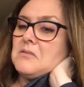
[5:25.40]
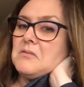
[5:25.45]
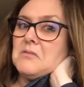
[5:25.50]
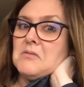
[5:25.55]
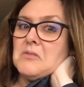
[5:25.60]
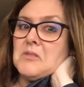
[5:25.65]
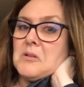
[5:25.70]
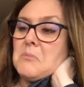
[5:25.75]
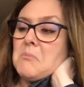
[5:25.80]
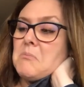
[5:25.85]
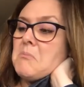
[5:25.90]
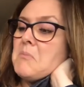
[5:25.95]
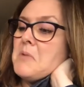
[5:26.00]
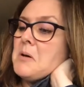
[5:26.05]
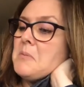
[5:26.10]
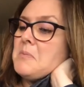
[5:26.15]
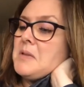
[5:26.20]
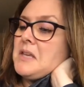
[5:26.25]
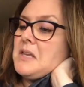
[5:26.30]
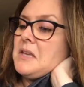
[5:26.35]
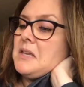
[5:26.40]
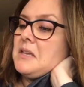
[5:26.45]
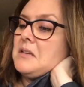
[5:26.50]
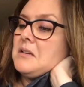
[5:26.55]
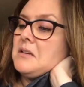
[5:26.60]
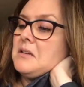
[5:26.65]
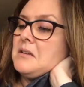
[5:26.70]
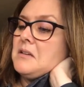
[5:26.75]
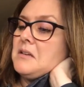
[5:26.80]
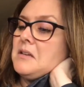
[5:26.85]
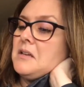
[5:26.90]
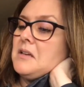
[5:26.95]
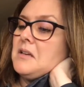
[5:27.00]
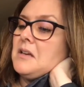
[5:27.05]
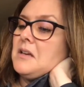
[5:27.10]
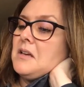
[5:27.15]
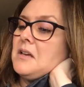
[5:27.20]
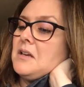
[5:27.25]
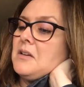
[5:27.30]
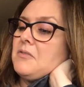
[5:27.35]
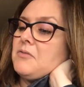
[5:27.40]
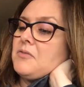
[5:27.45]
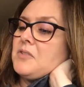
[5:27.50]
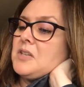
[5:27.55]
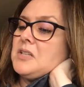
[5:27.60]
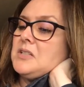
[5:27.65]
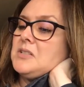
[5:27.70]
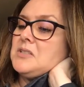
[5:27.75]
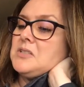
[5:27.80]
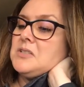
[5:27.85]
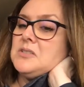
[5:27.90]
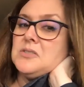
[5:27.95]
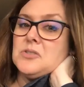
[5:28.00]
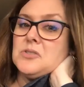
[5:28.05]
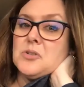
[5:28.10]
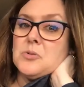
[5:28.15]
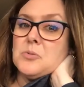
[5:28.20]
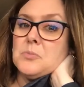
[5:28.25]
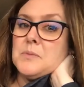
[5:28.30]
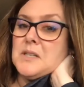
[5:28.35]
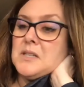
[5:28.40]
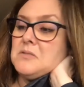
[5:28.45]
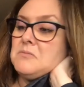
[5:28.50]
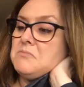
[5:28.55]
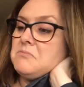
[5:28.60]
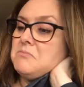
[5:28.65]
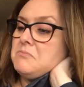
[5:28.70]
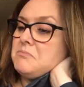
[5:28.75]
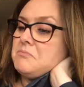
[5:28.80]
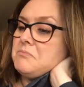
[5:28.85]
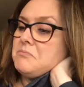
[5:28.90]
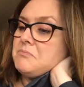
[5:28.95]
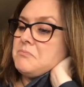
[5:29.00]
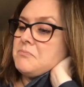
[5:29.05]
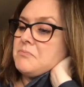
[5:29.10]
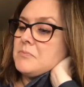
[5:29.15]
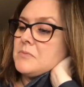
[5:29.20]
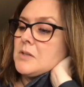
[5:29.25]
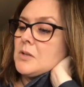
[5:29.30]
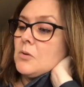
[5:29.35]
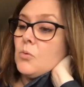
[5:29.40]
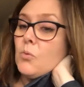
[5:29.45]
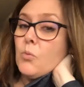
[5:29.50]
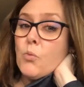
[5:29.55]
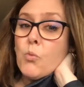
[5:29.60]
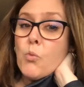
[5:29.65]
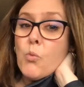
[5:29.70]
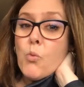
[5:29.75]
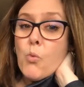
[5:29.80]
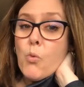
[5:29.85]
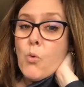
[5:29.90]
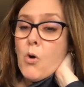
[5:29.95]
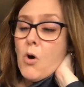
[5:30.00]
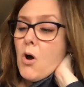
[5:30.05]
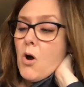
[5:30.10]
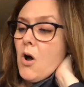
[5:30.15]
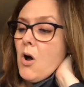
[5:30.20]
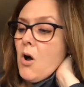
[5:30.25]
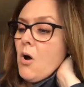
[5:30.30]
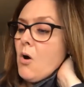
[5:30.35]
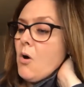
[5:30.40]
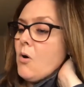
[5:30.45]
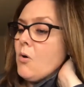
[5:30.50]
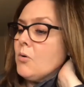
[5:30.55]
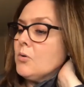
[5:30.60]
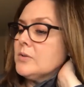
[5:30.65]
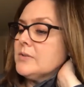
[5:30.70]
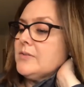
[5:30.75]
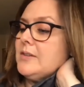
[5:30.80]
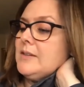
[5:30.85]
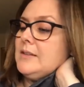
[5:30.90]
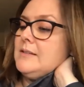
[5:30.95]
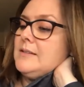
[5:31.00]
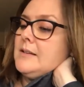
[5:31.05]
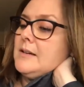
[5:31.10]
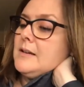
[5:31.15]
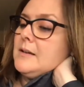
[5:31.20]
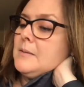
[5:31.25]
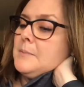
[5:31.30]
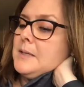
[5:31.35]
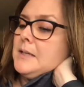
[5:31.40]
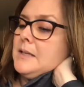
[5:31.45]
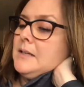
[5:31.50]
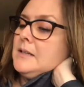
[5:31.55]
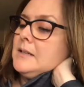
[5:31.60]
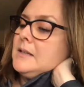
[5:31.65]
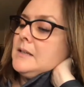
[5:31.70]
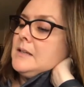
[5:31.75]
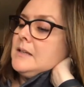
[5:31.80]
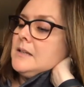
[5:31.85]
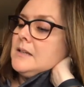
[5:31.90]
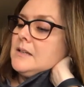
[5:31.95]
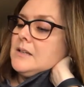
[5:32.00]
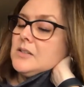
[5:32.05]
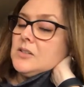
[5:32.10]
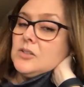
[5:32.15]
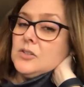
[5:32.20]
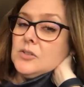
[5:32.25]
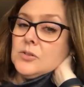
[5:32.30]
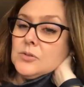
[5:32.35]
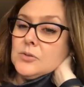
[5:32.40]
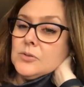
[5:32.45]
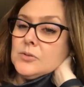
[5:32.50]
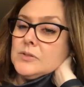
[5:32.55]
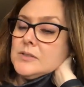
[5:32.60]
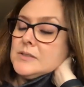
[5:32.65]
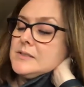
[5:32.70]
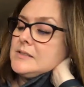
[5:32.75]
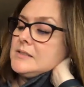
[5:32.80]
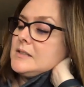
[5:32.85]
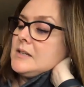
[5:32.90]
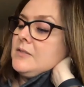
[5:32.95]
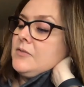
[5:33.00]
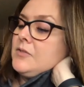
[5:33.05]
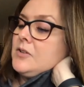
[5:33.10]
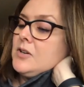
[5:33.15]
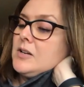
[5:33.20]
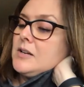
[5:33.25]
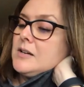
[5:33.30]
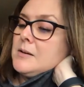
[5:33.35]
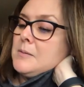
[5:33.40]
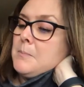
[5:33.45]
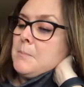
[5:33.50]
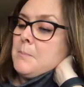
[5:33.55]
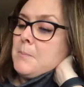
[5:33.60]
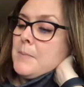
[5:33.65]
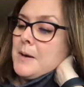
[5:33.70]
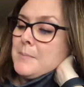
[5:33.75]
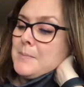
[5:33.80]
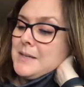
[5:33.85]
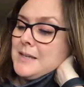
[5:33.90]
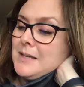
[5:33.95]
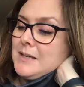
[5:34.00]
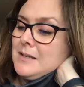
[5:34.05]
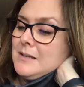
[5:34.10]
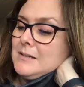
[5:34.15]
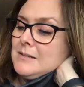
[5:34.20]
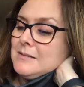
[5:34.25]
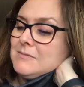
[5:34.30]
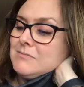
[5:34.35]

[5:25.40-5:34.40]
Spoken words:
the mummy of Kittentowman. Whoa, said Tommy. You discovered a mummy?